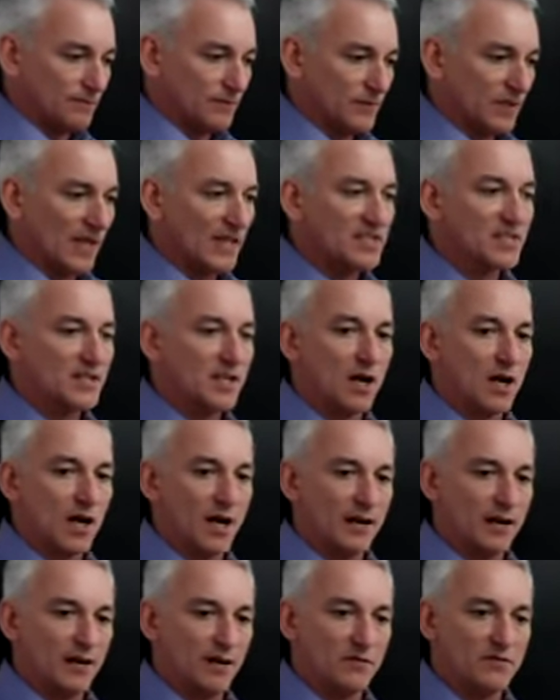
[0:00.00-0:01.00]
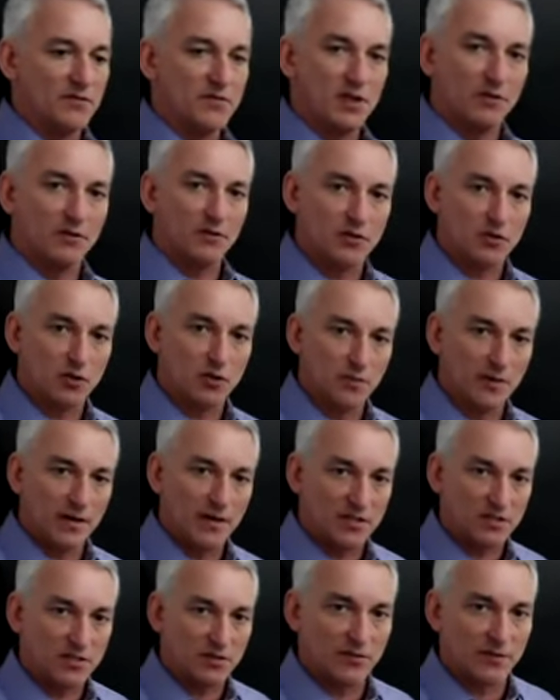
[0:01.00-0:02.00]
lexicon of
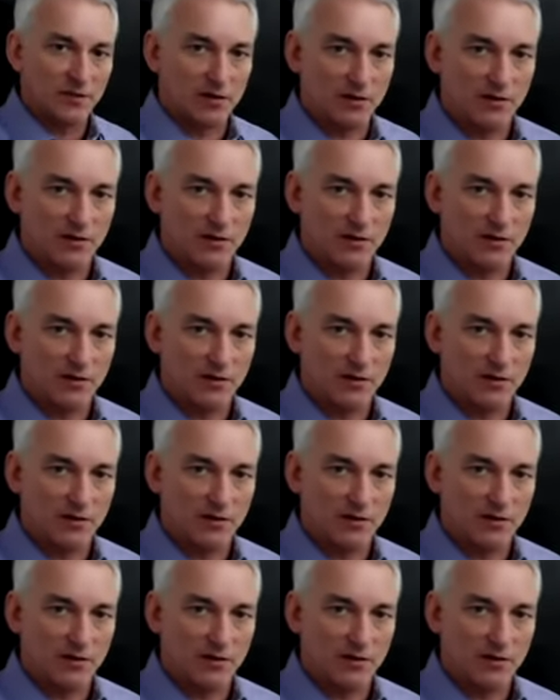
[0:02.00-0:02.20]
self-determination theory,